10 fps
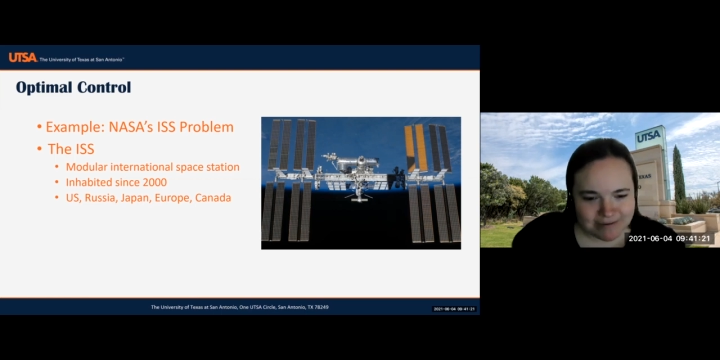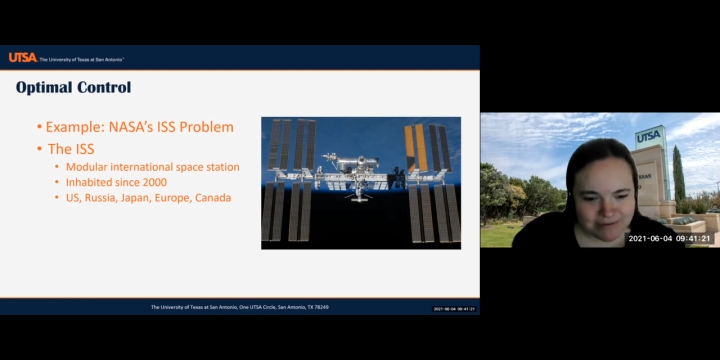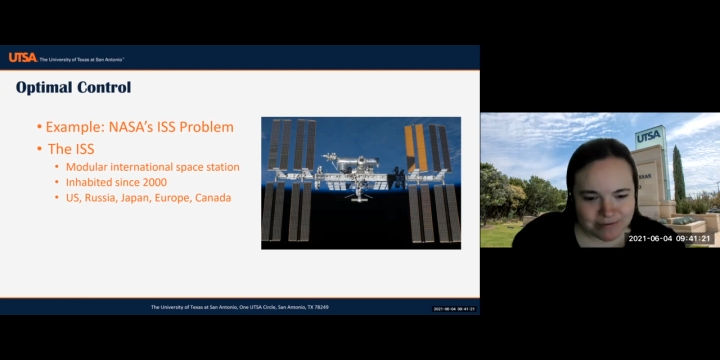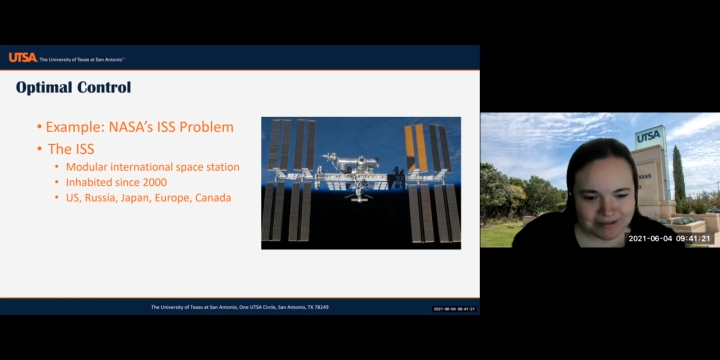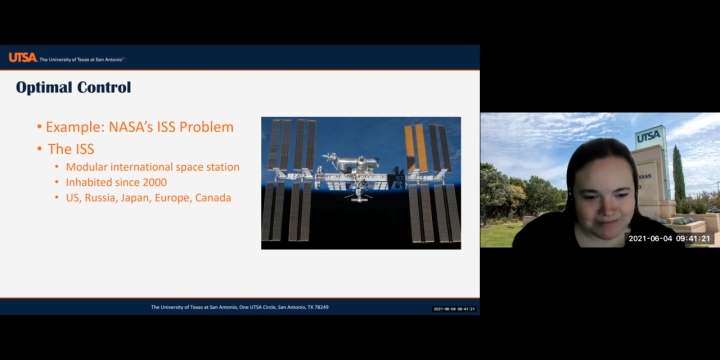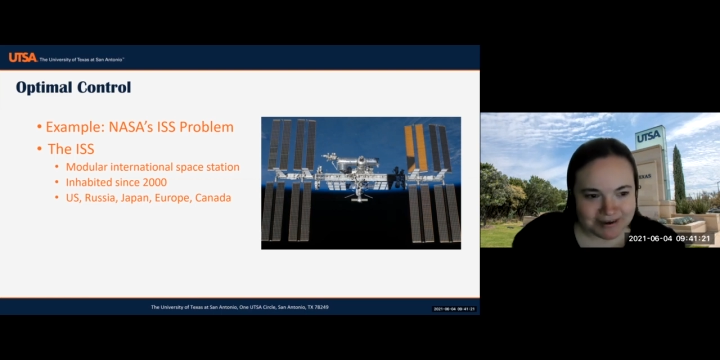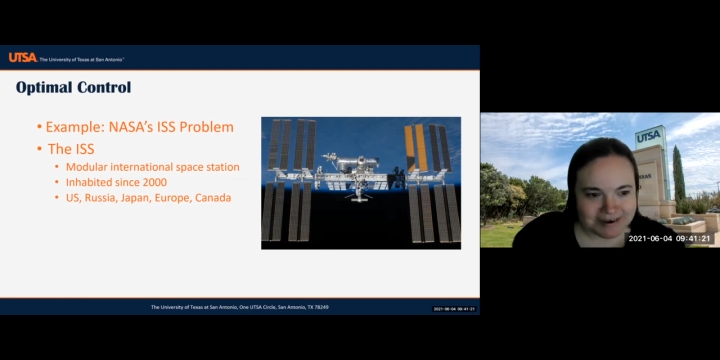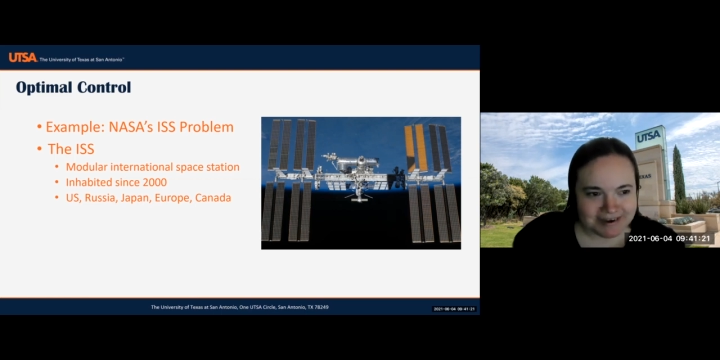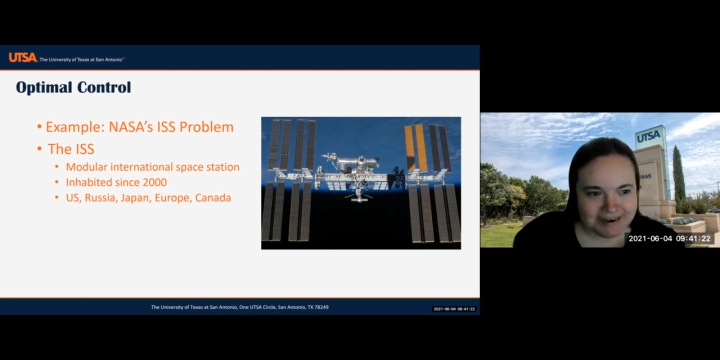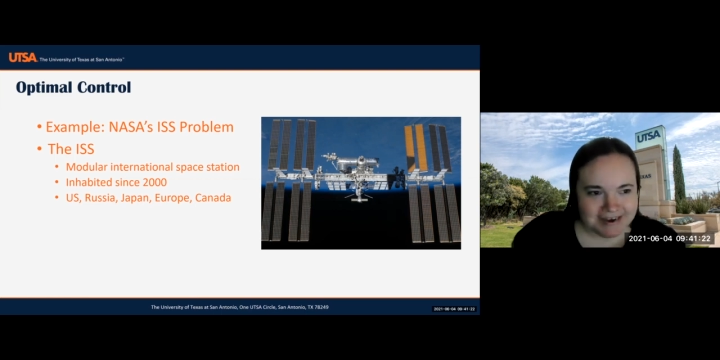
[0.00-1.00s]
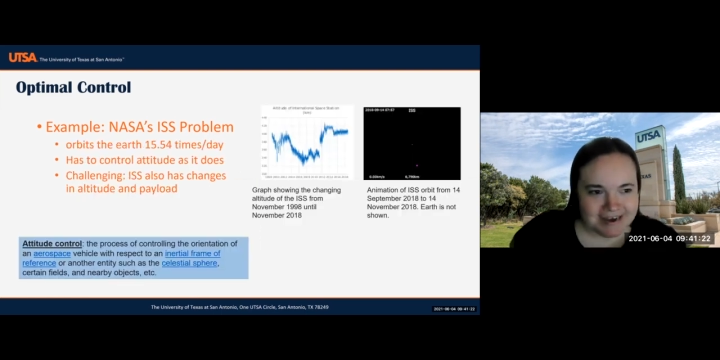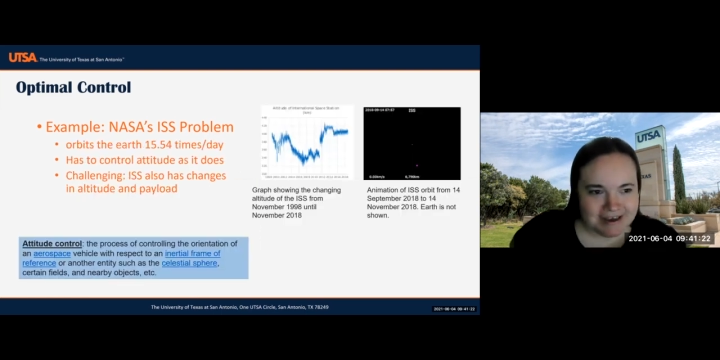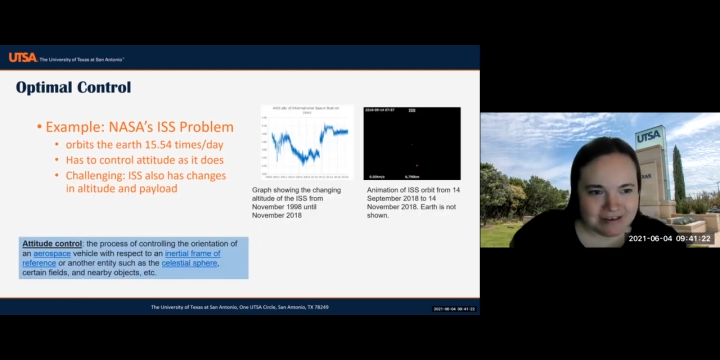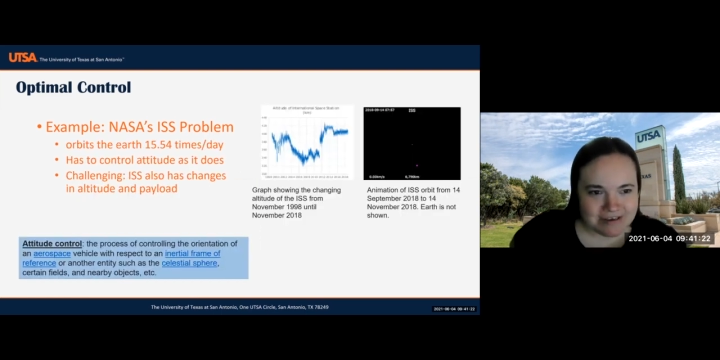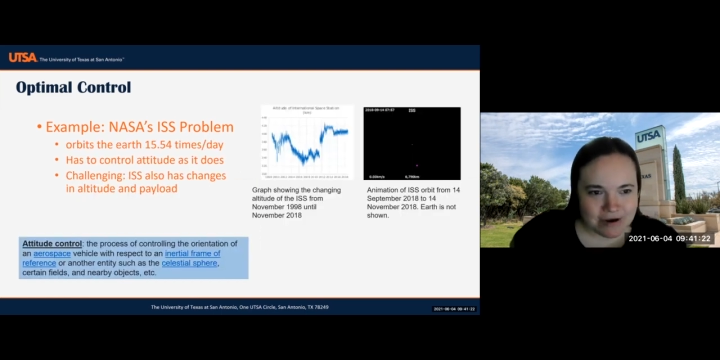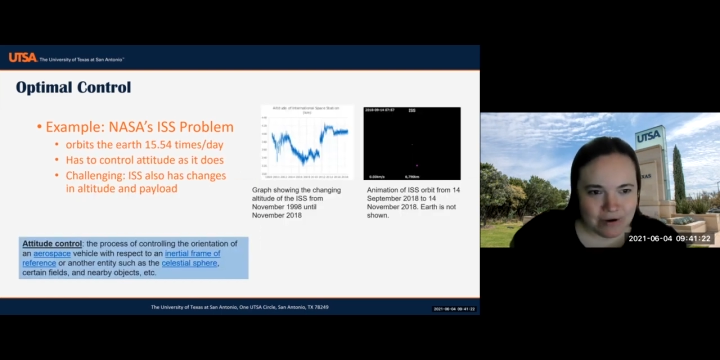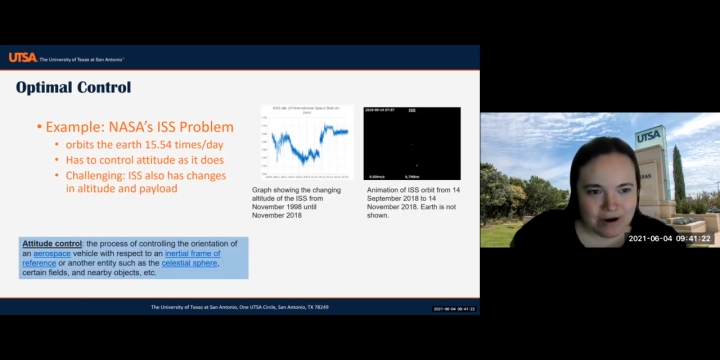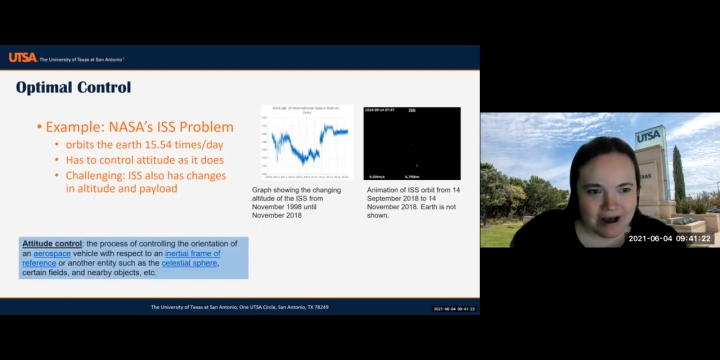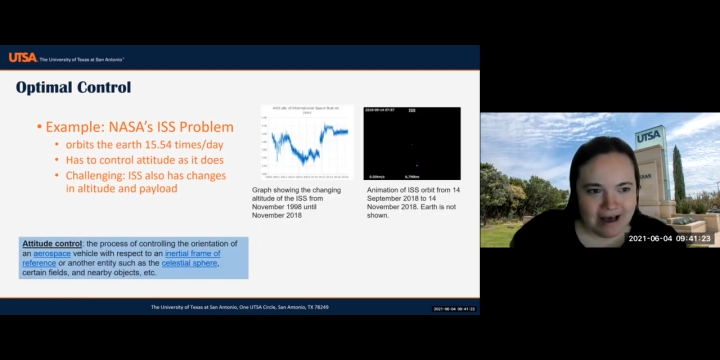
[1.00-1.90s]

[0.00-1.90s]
to be relevant. So